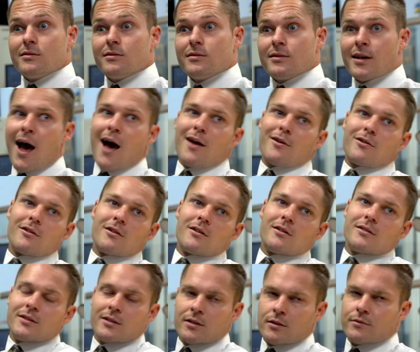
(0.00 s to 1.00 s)
not her
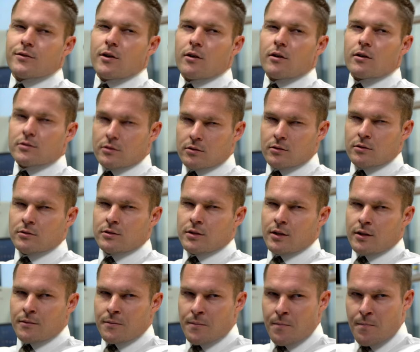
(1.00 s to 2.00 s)
in the photos. You know what
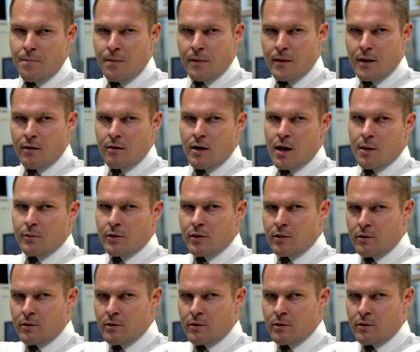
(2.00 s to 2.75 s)
I'm saying? Never happened to